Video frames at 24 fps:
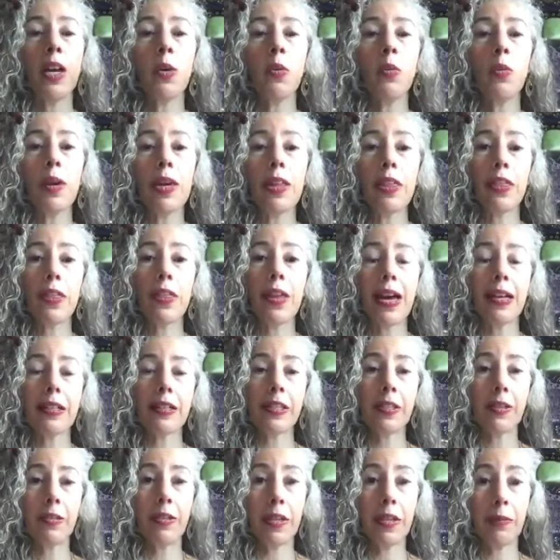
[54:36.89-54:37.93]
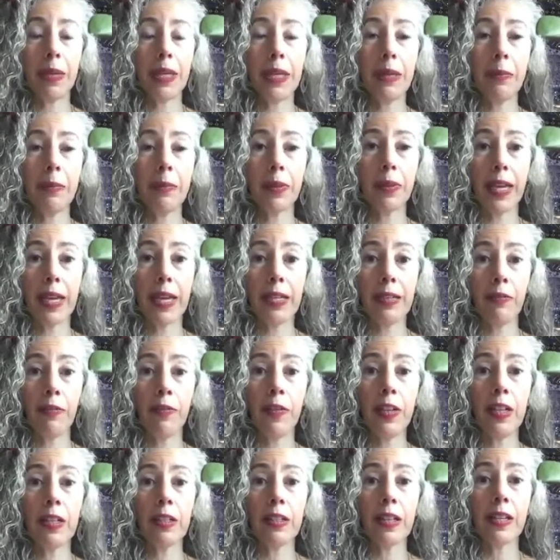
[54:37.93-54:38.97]
with that so that people can
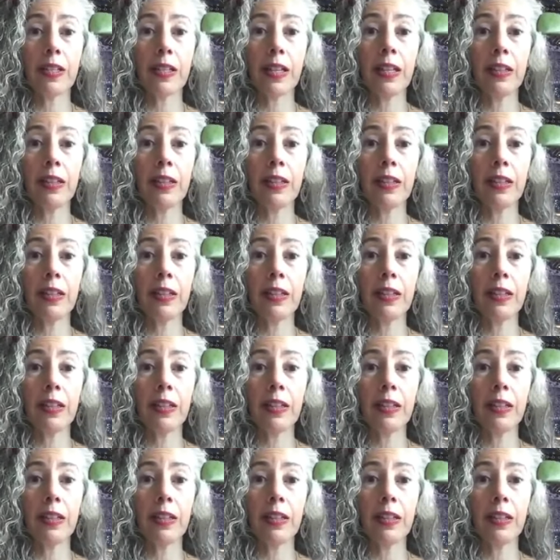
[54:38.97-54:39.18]
feel